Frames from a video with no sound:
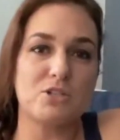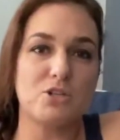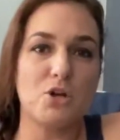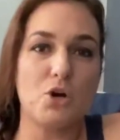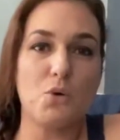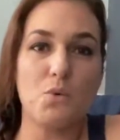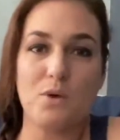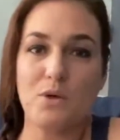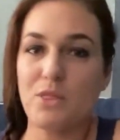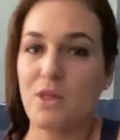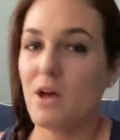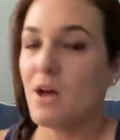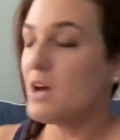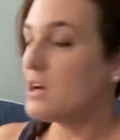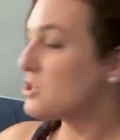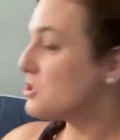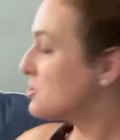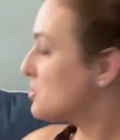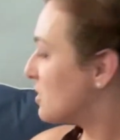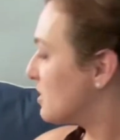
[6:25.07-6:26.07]
go with
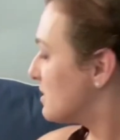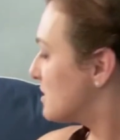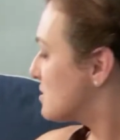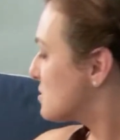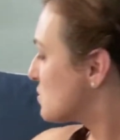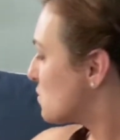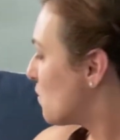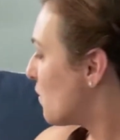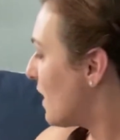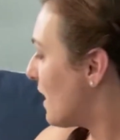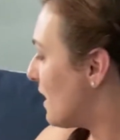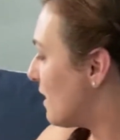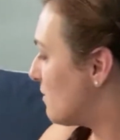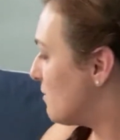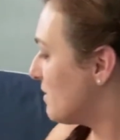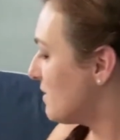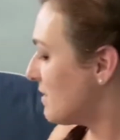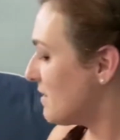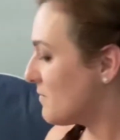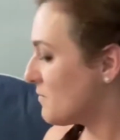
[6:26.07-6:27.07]
Charlotte's
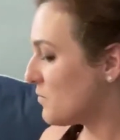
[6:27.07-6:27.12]
Web,